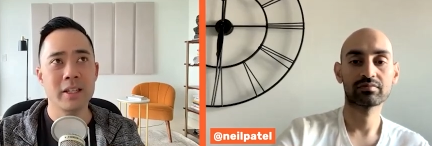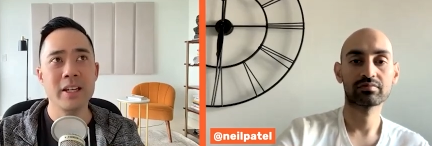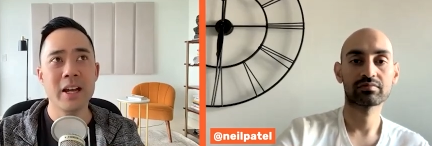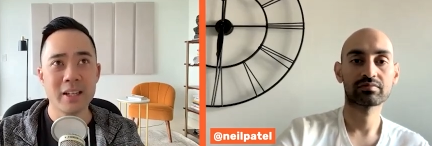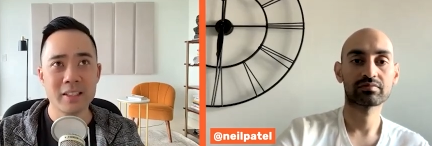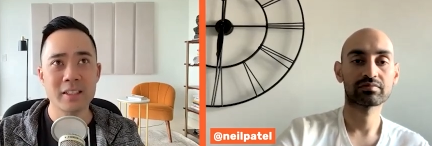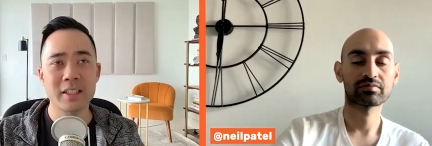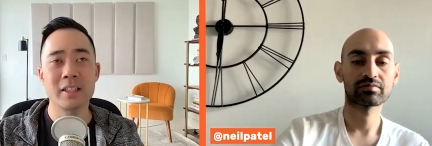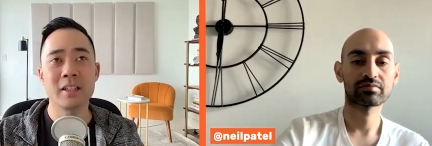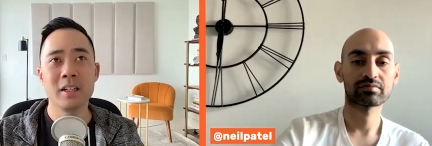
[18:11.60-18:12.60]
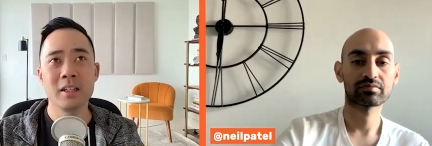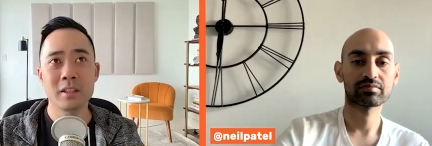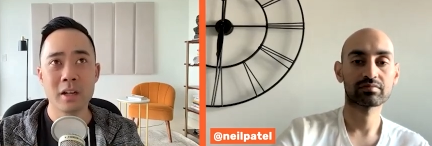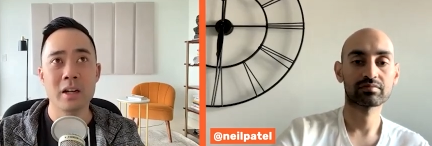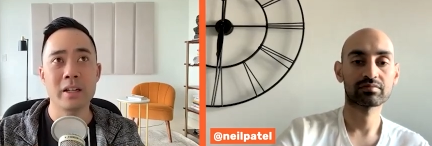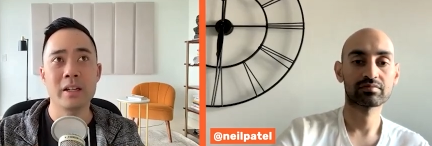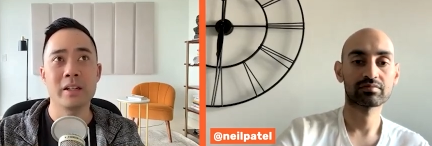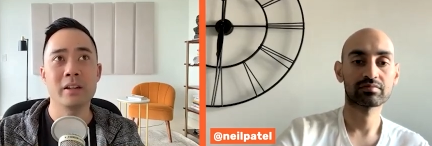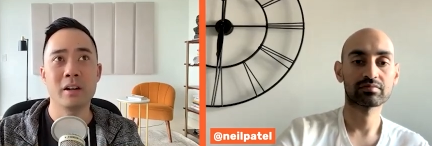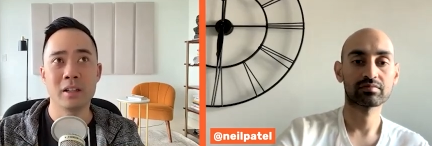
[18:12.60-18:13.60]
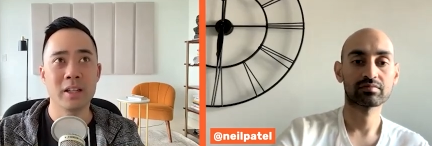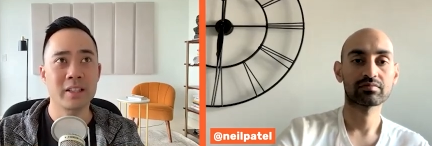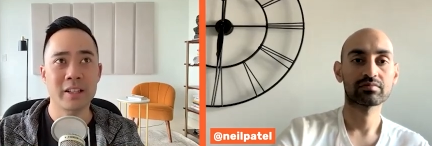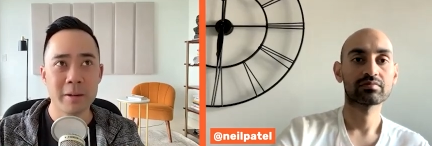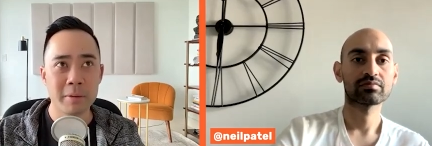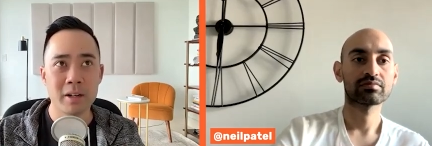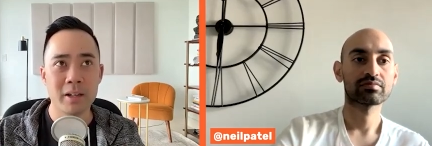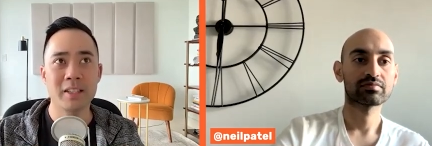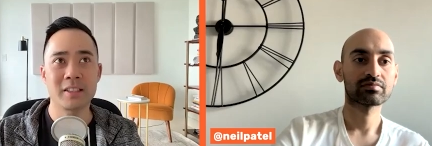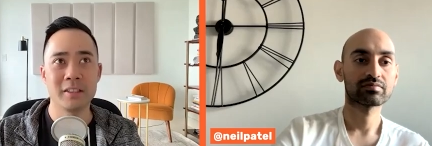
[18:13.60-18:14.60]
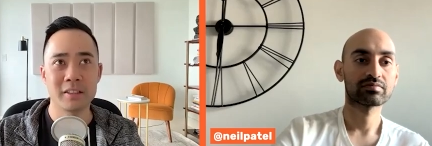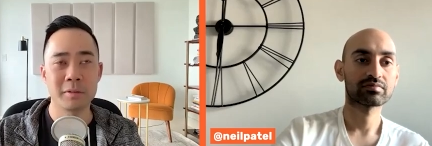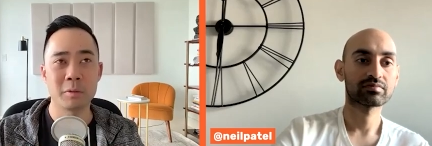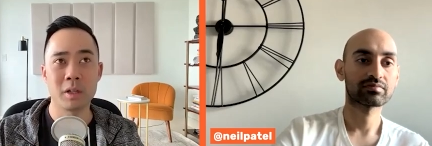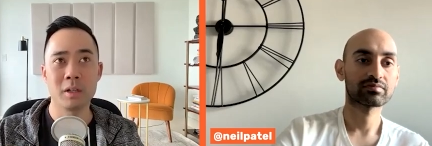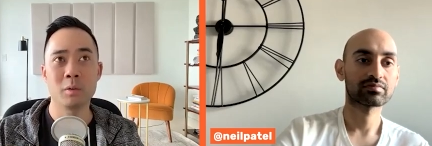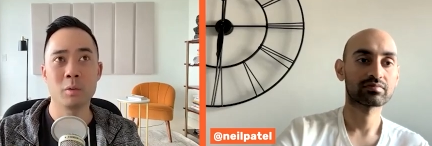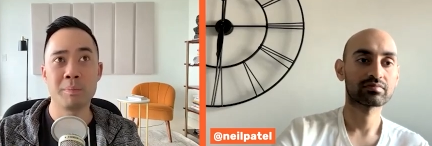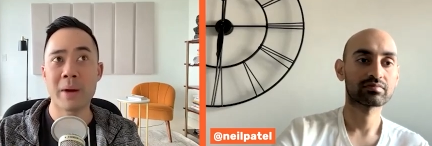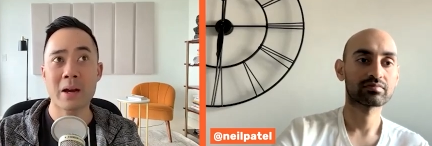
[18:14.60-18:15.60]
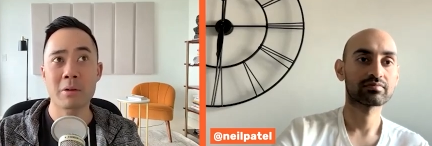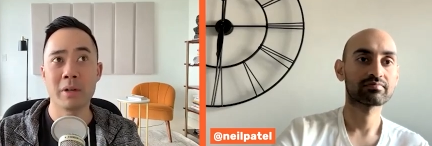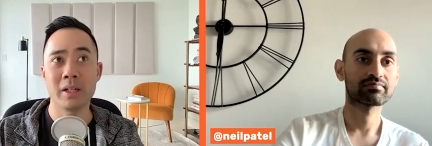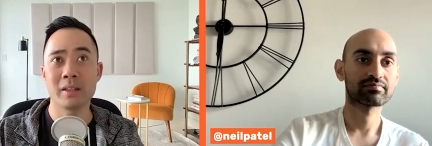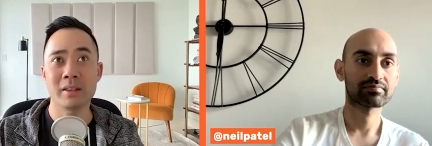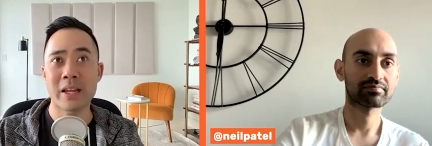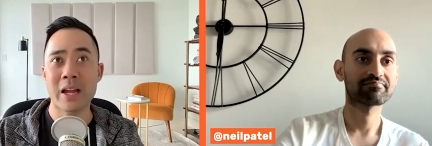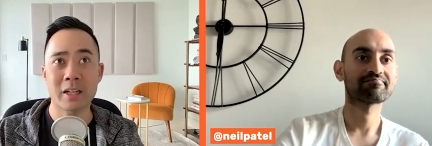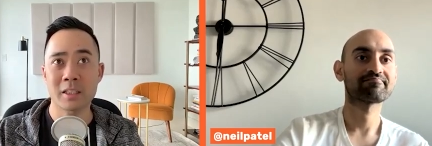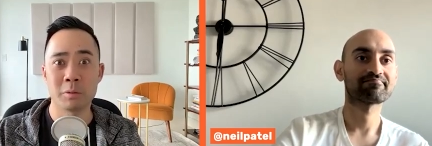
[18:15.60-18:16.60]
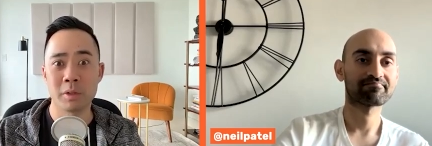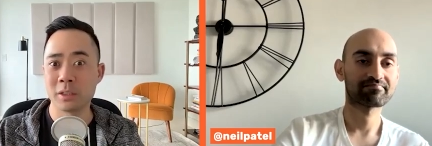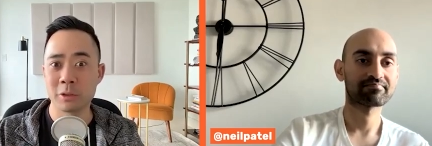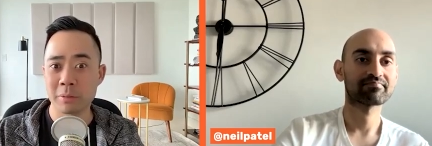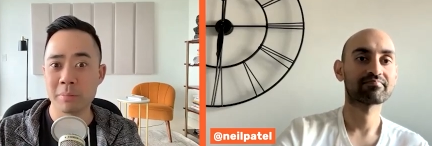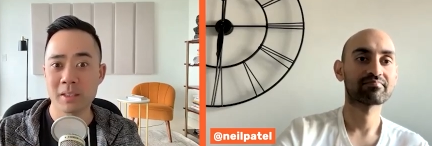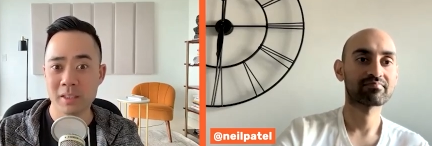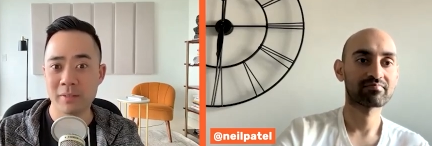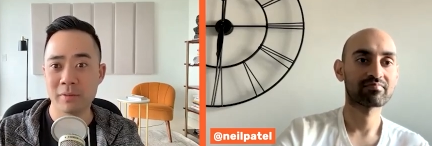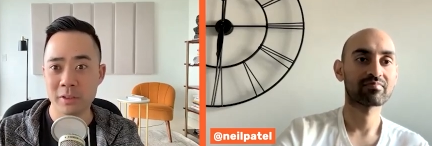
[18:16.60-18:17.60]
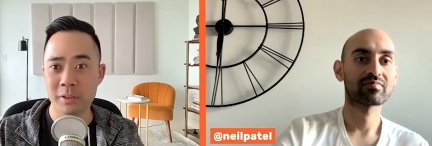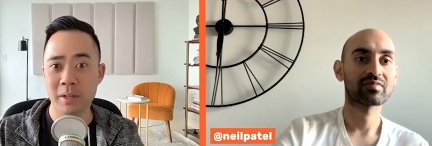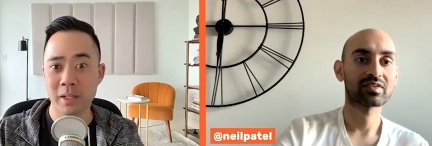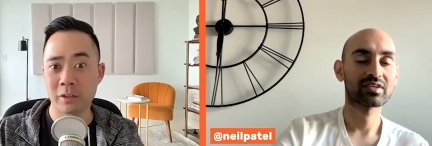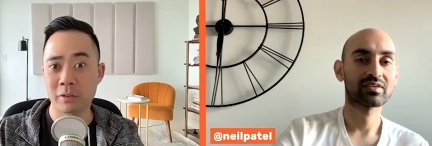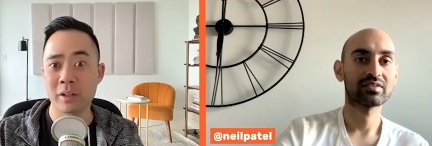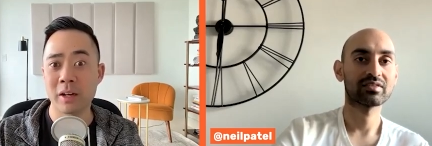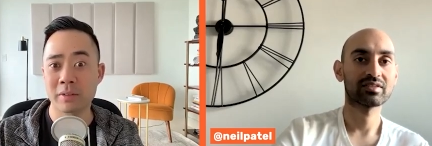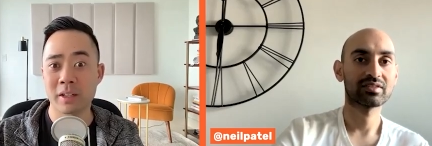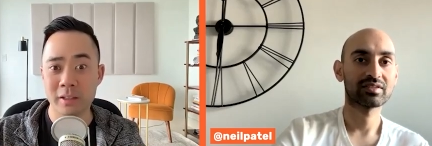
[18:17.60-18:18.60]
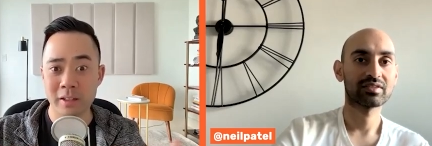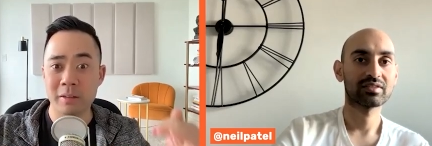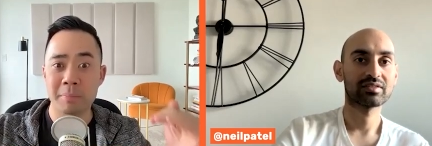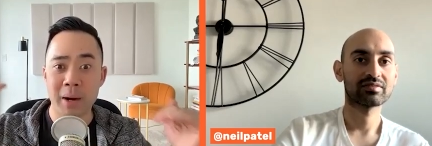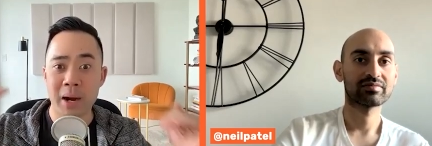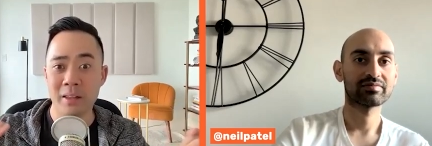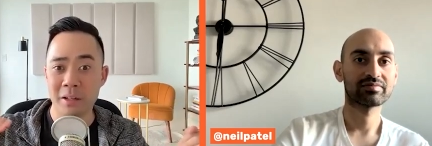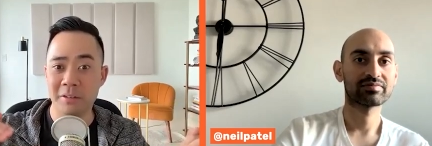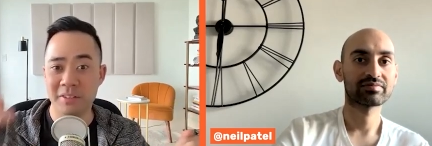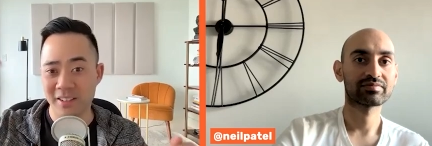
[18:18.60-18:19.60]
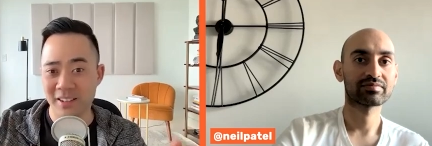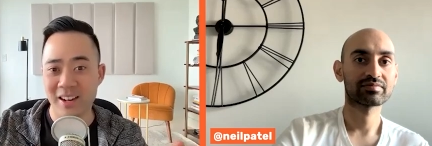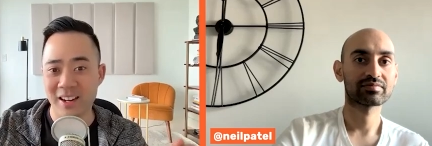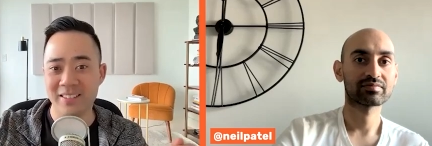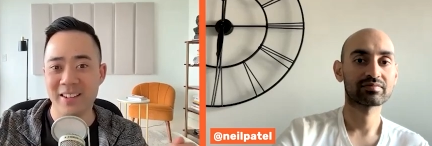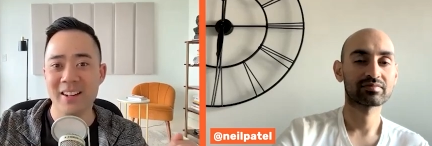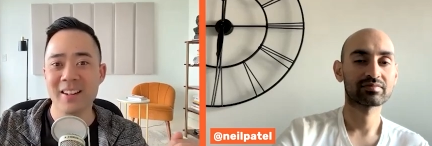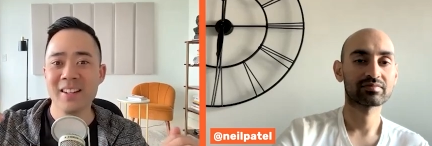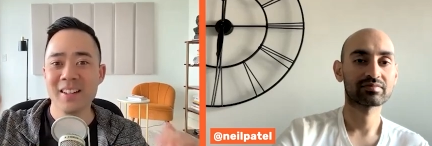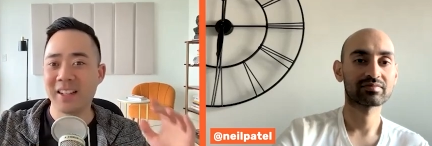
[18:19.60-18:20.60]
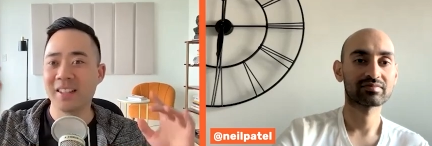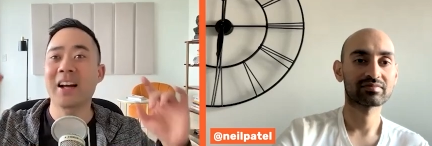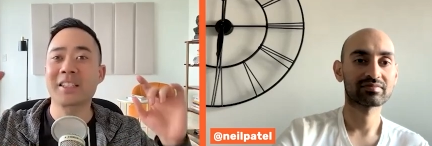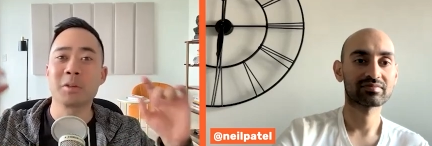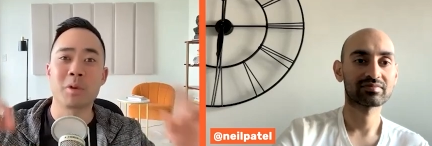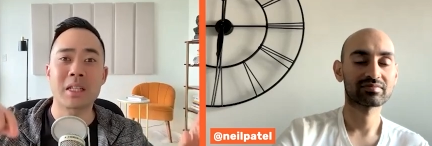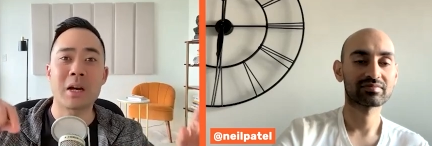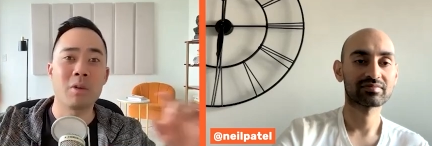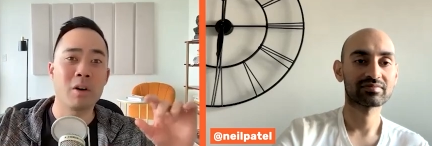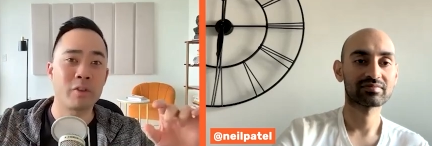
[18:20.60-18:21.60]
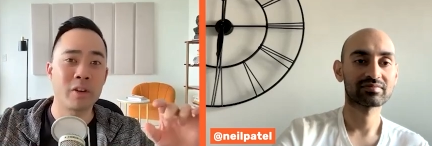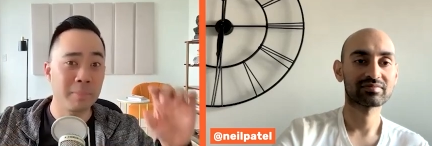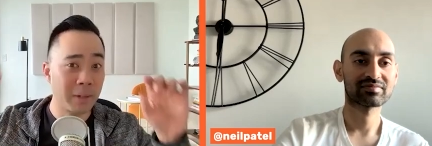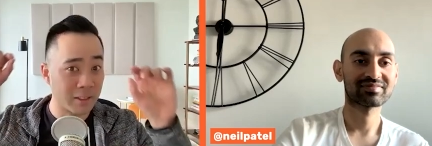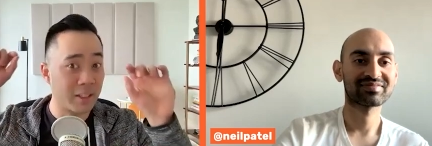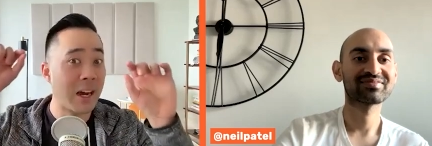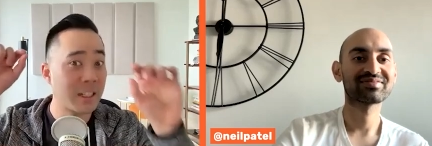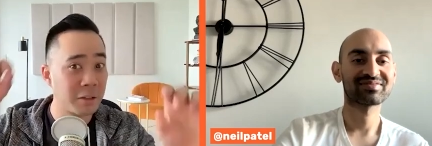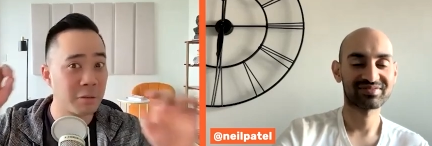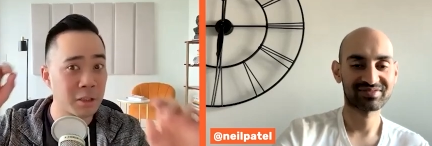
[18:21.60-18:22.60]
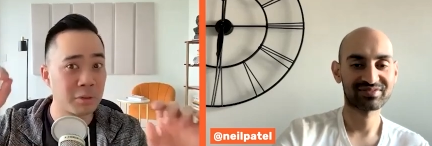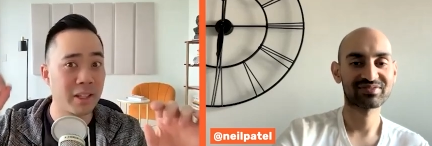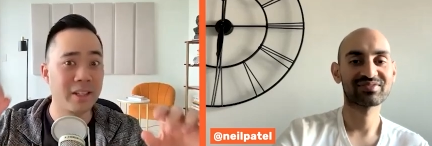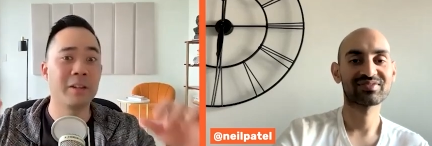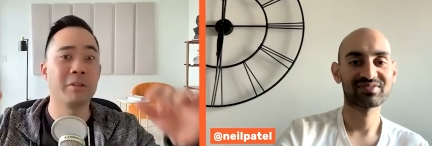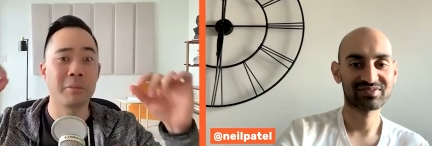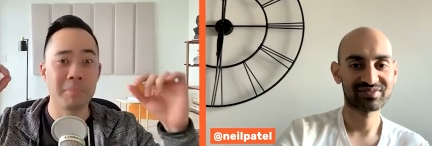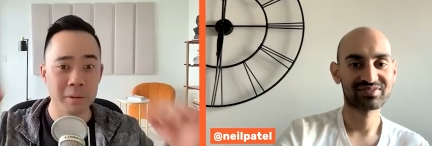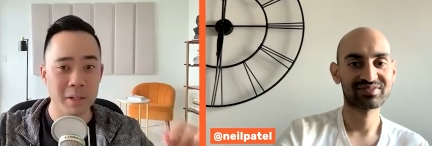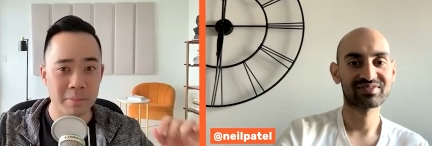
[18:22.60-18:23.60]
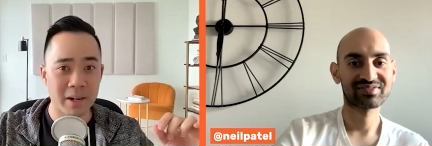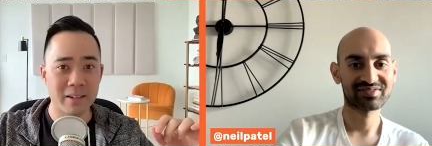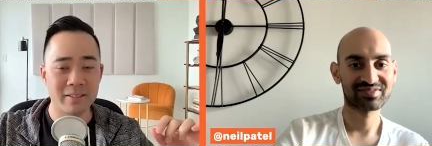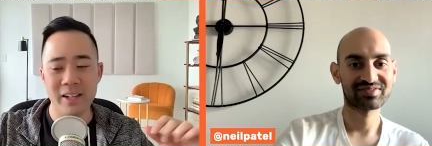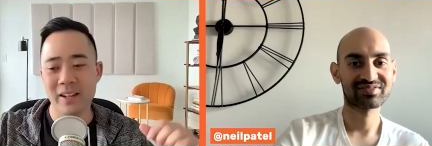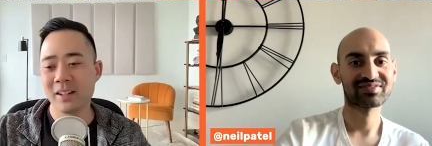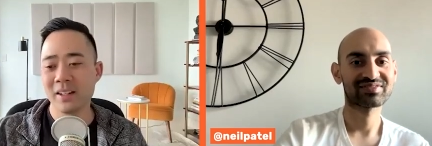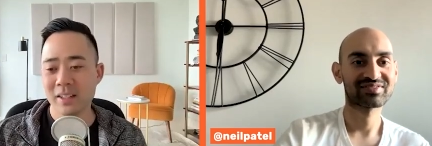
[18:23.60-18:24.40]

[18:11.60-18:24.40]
Speaker 1: he actually got in on like the Kim Kardashians of the world back when they actually weren't doing much influencer marketing. So you have to you have to buy low, sell high, right? And it actually worked out well for him because it actually was related. It was a beauty brand, right?